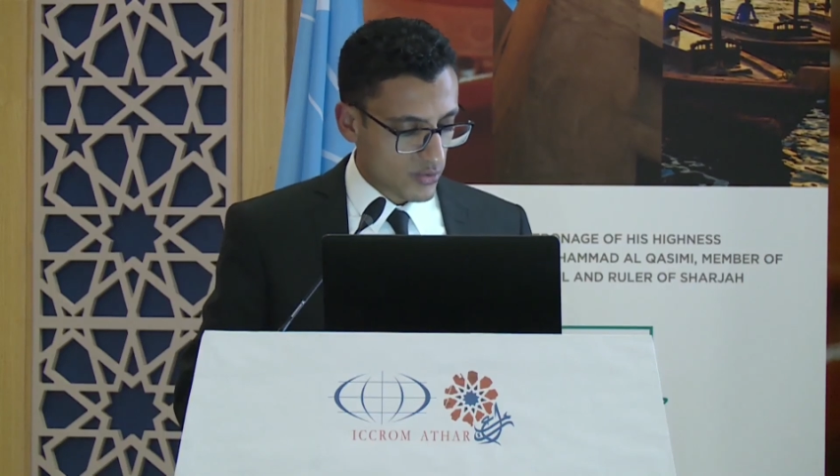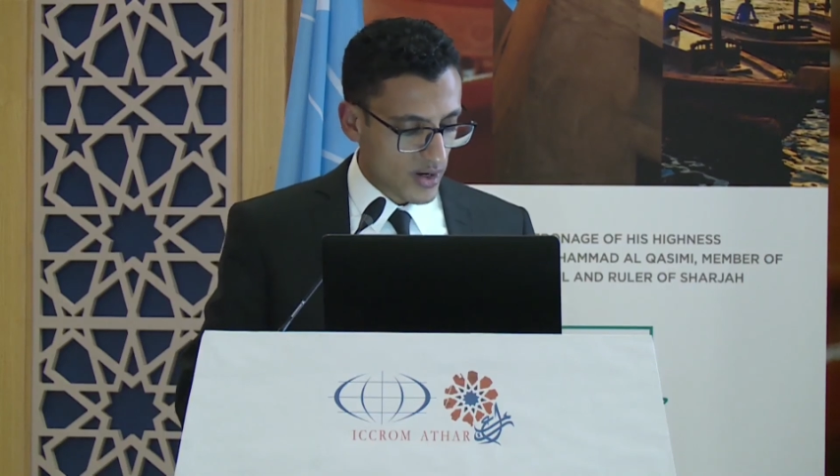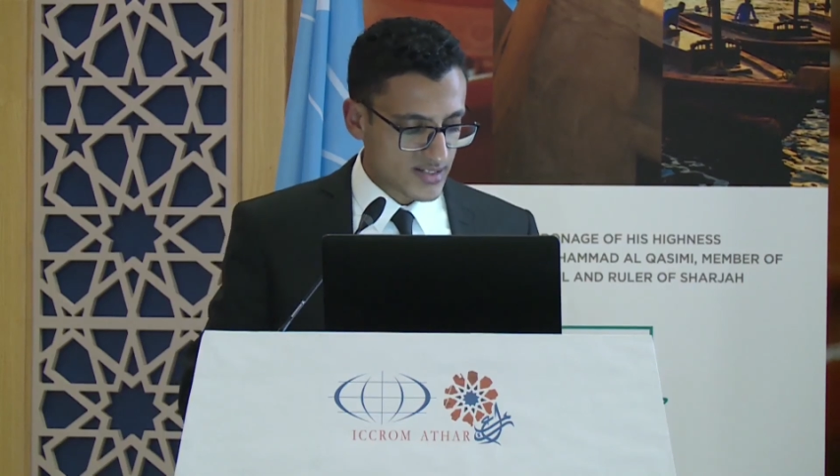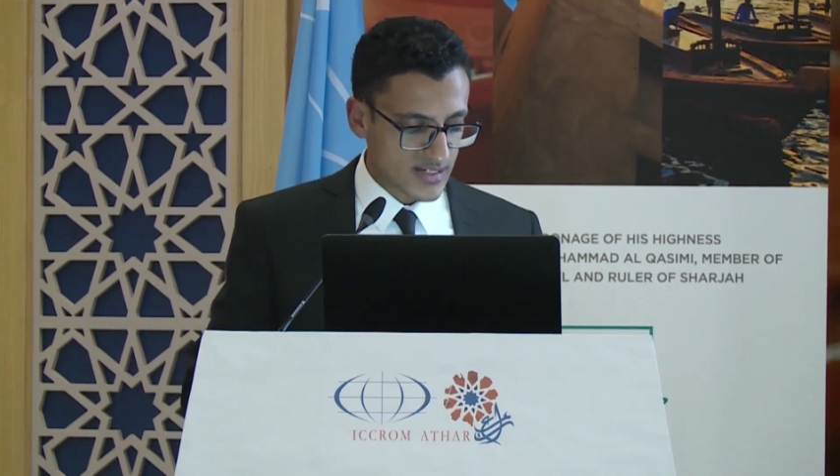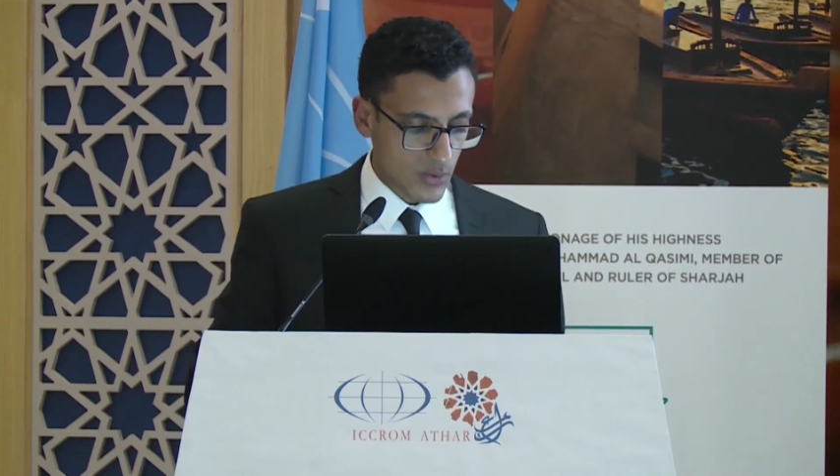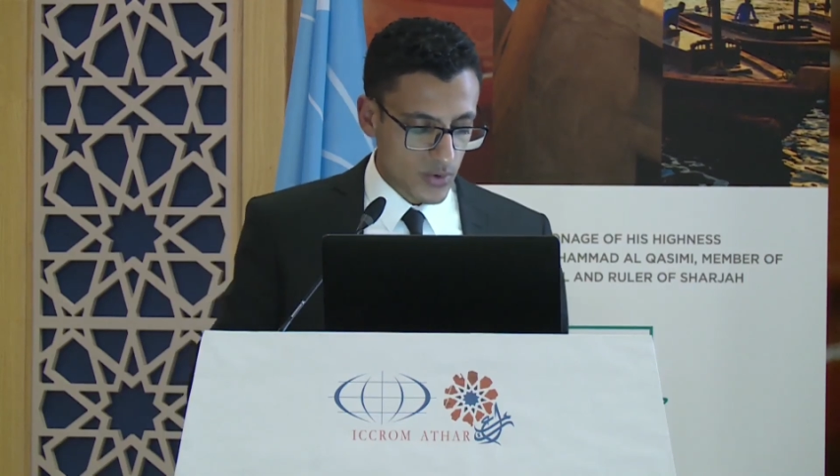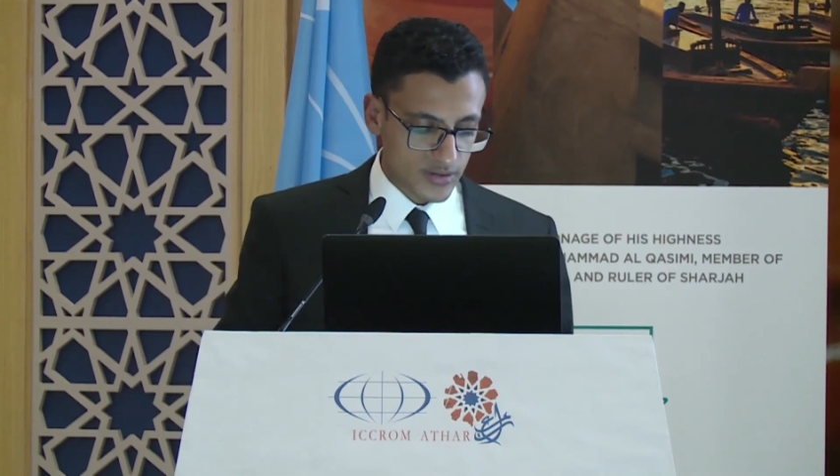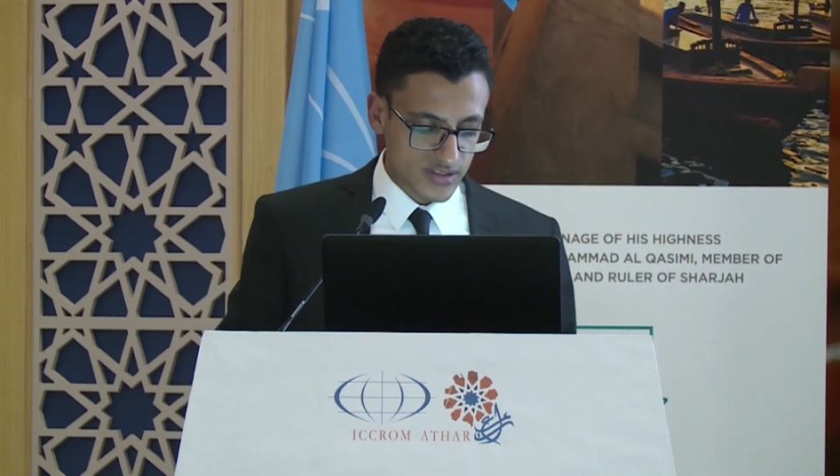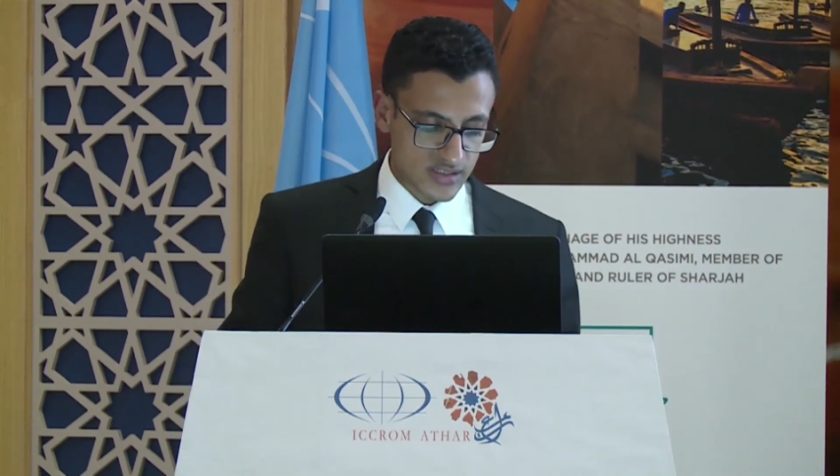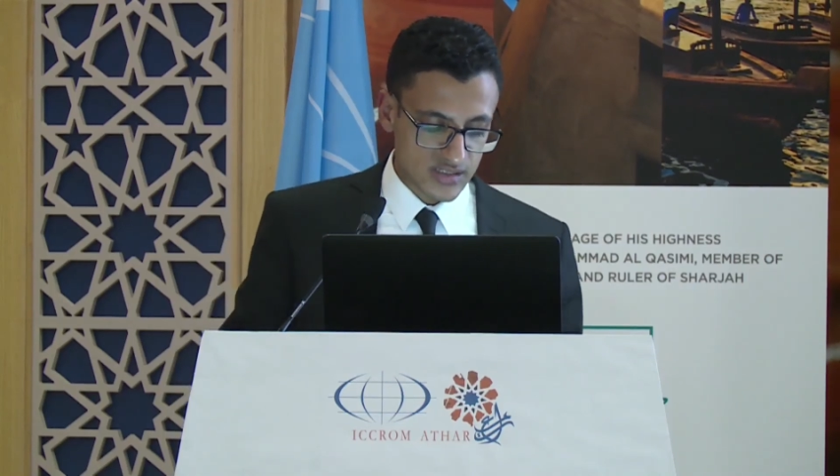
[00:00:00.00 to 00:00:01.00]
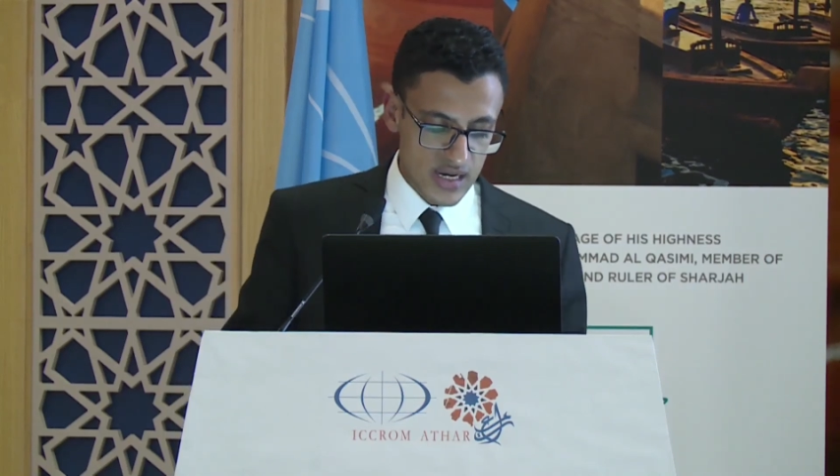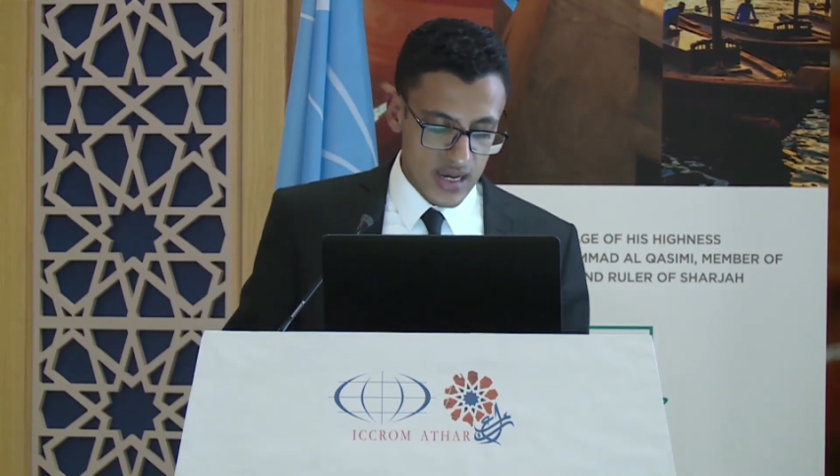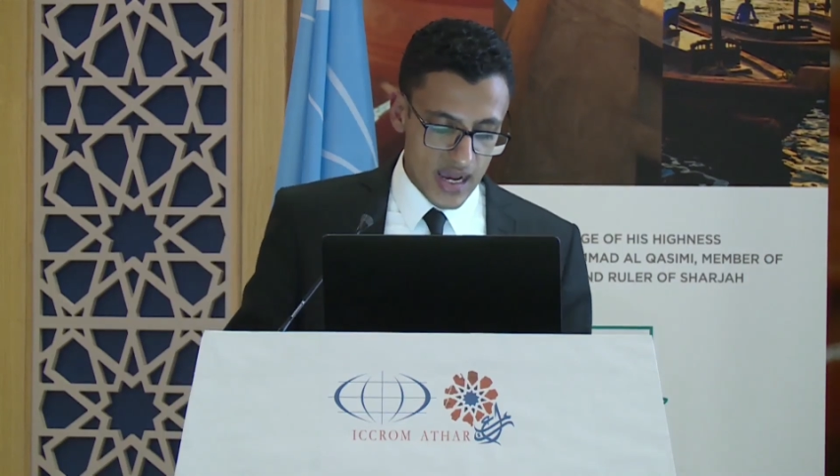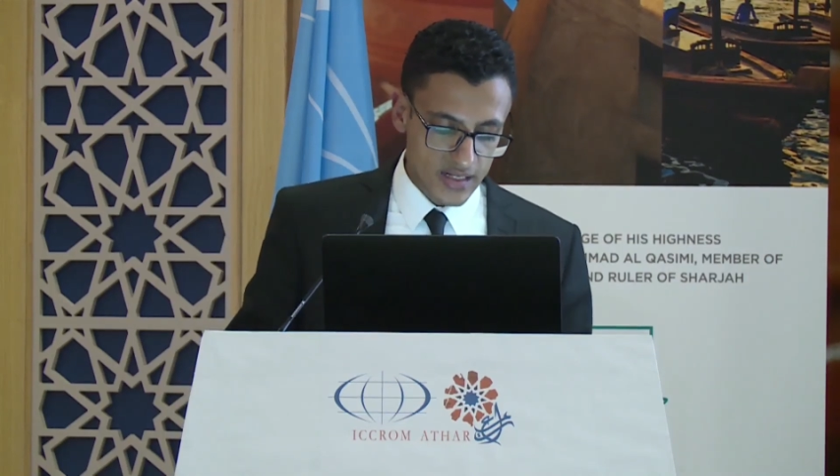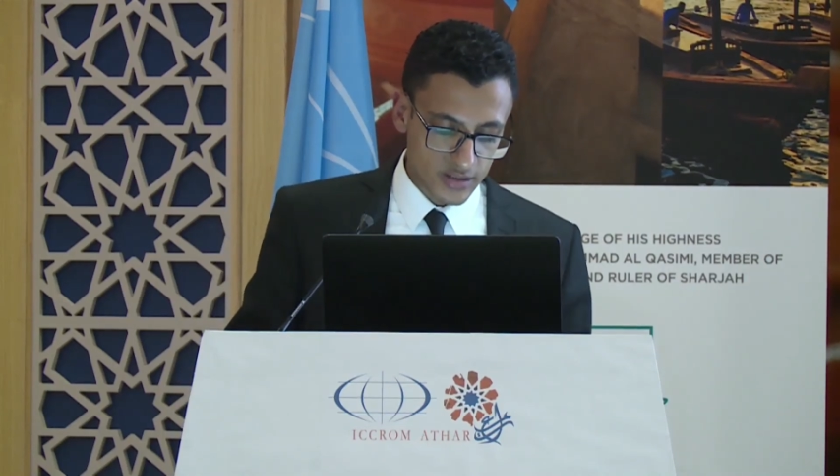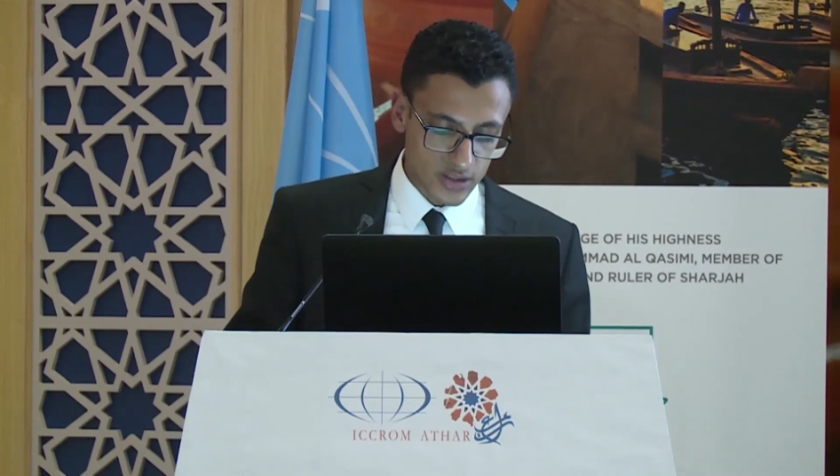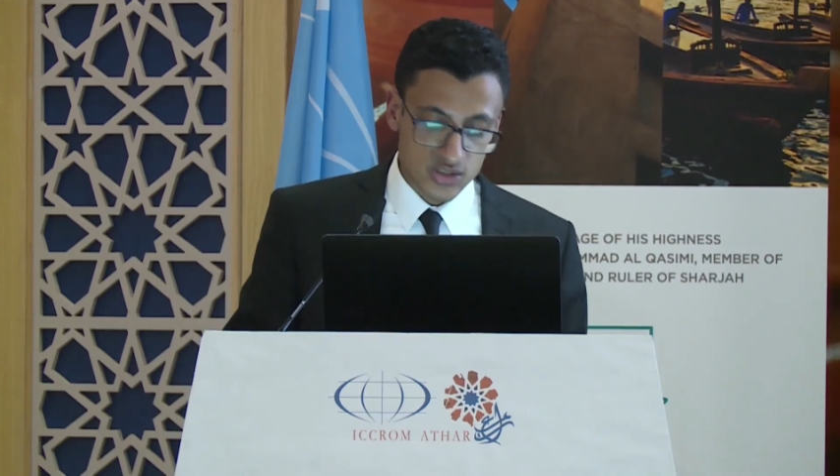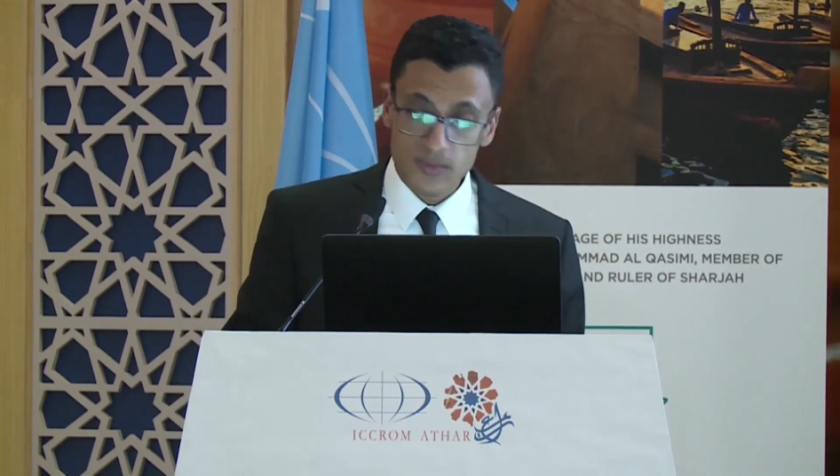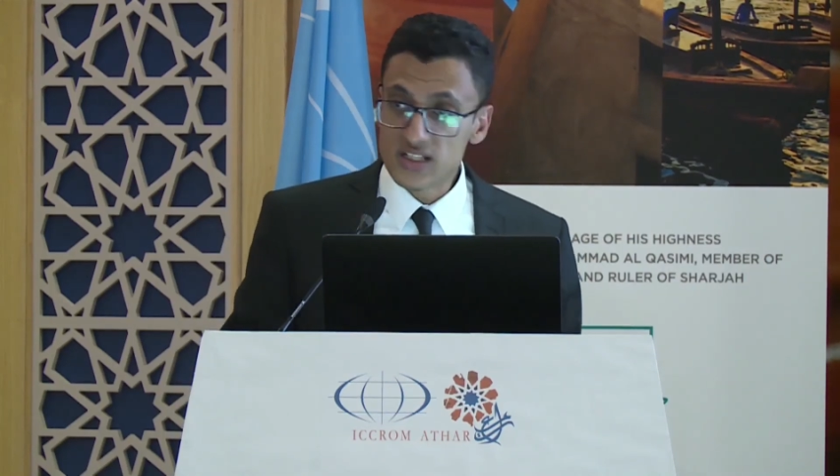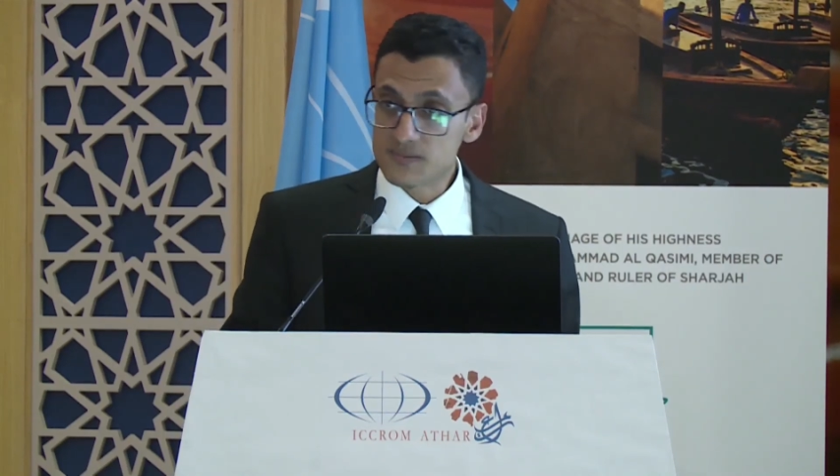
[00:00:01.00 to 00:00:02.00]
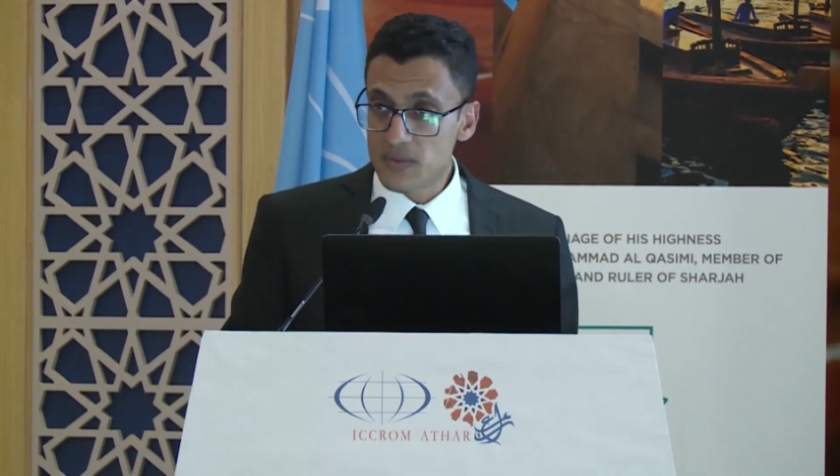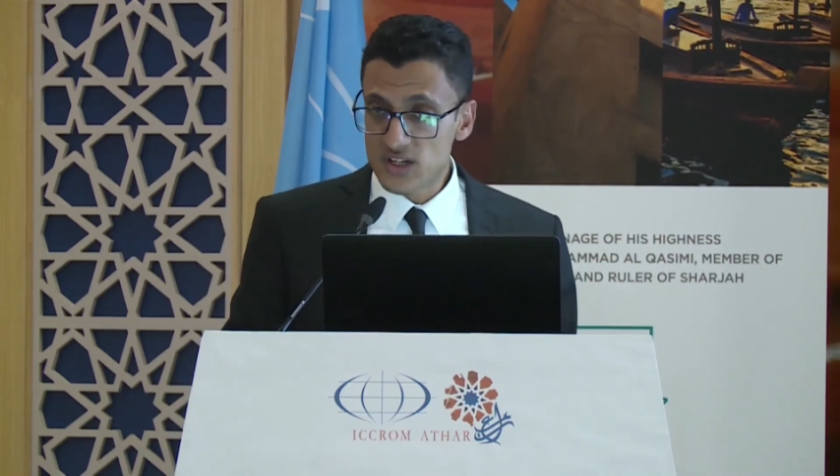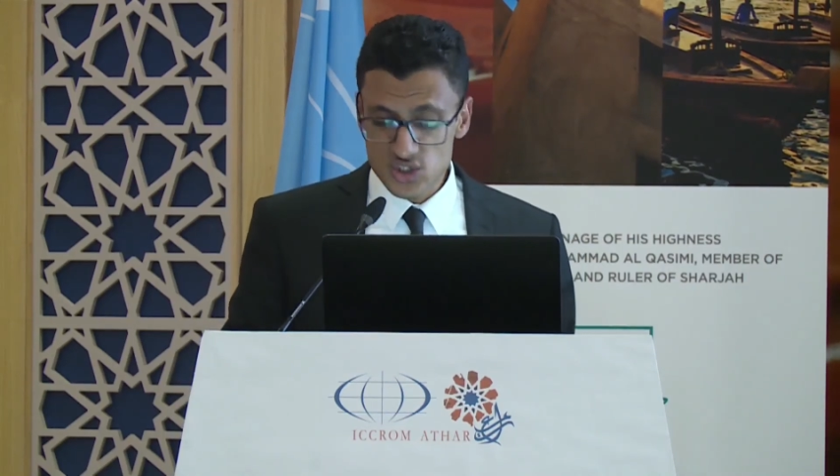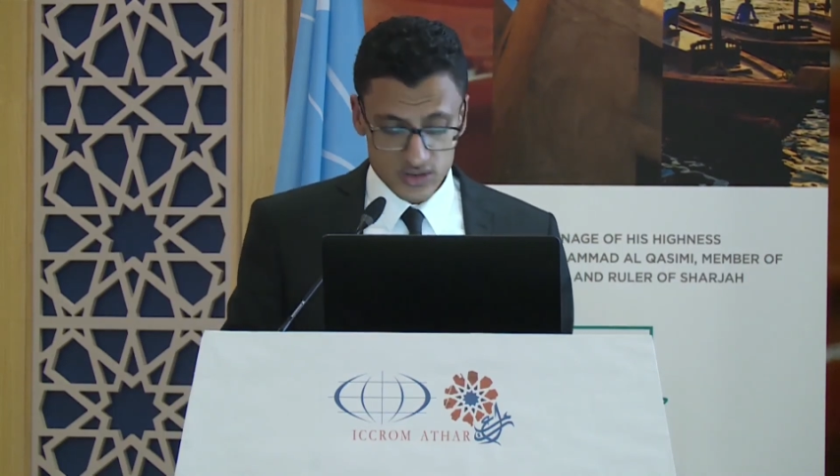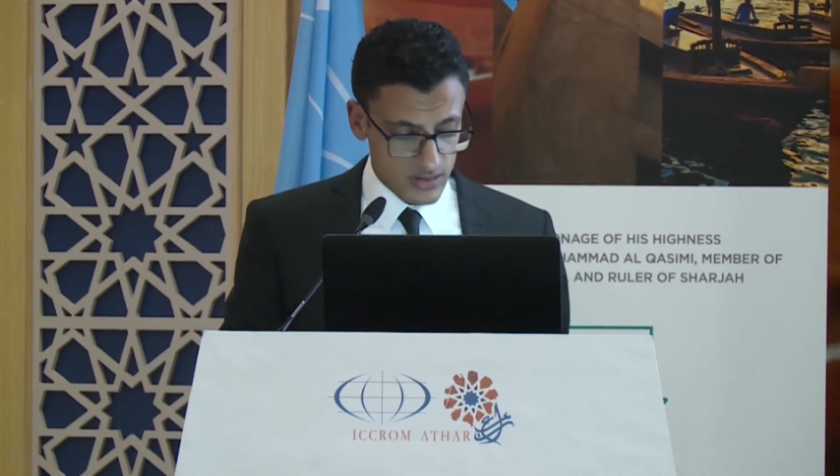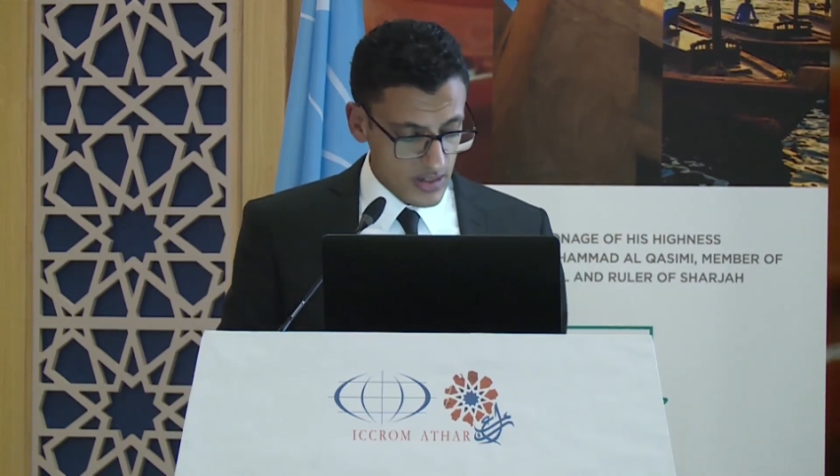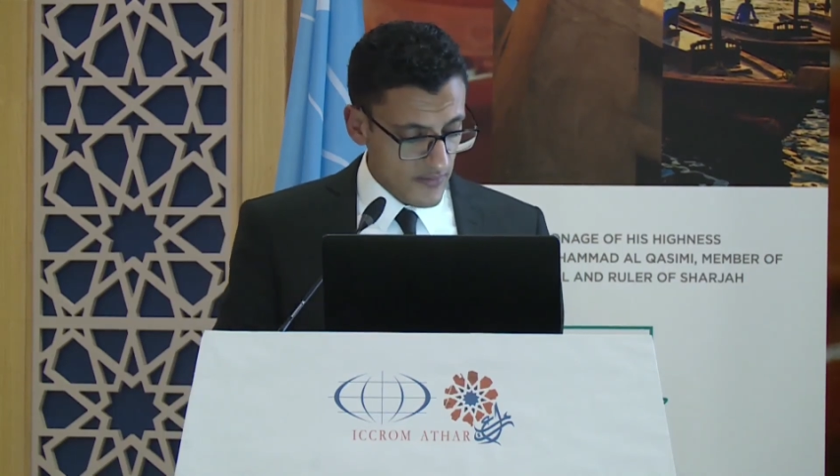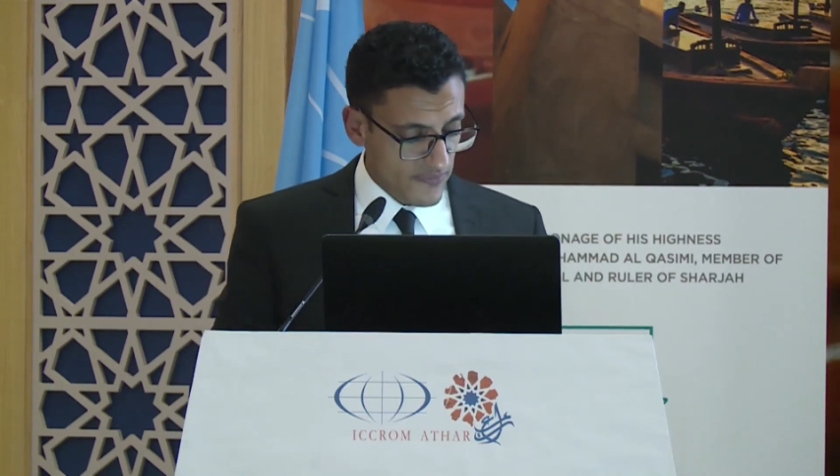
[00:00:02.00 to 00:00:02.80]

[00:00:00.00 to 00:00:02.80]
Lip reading: raise awarenesses, and customize budget